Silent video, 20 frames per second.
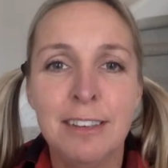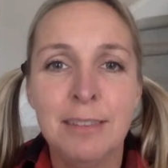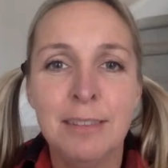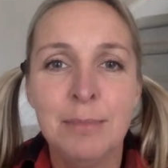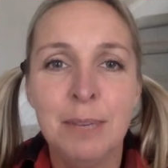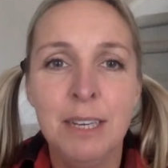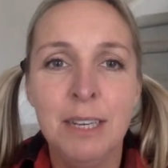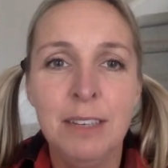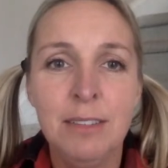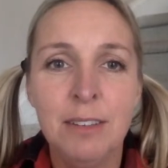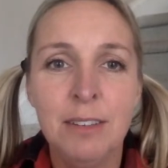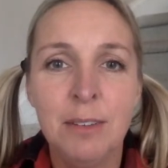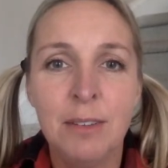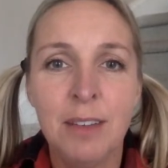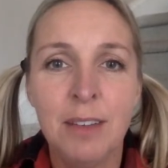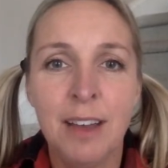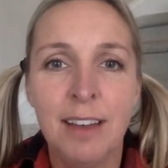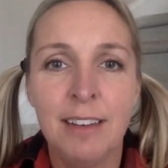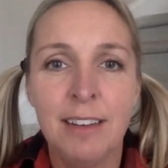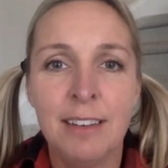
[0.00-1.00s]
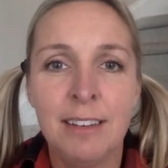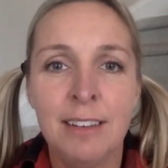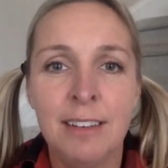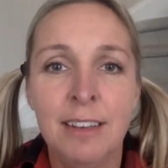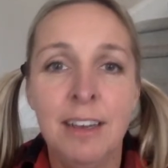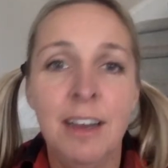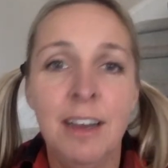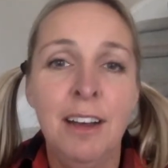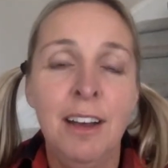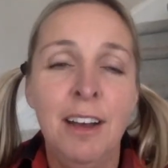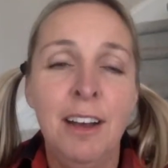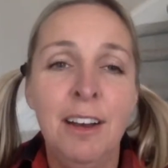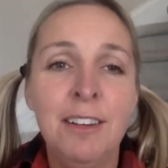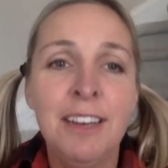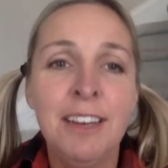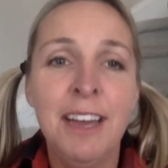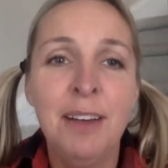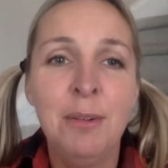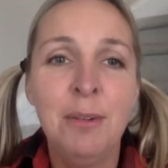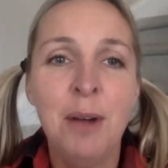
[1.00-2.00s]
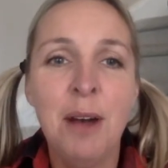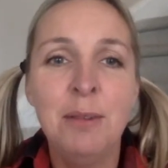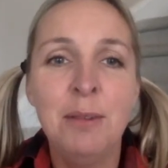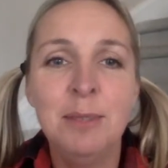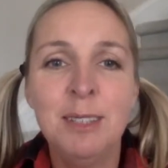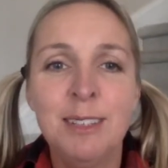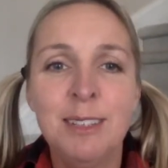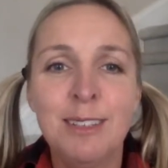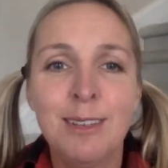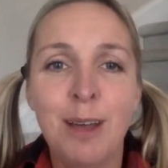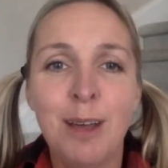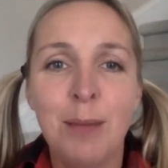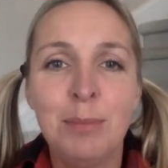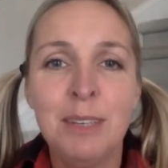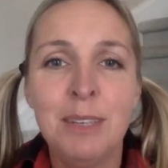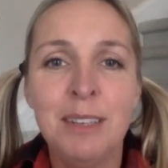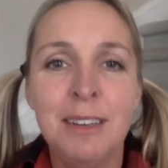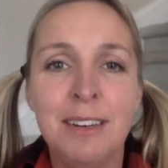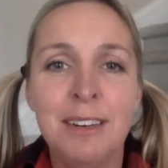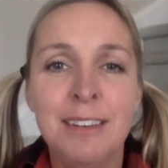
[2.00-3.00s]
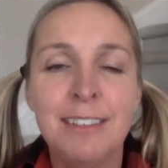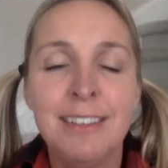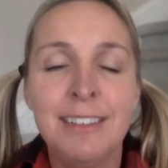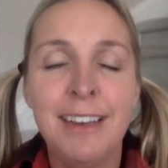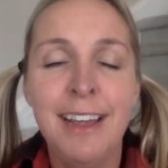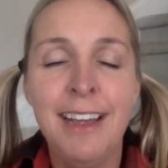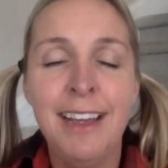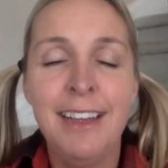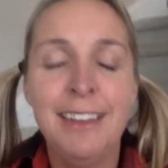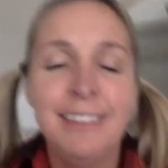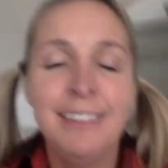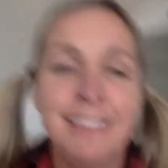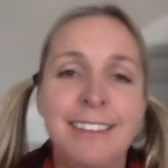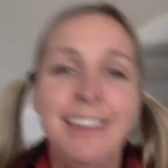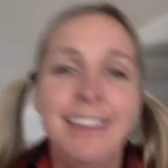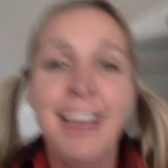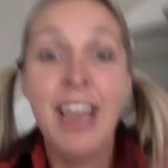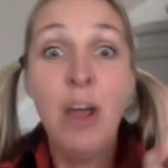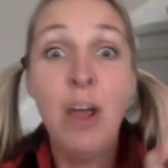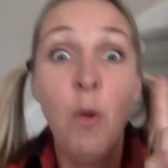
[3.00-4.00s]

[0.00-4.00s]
But you know that. Okay, well, Mrs. Klopping here. Today is day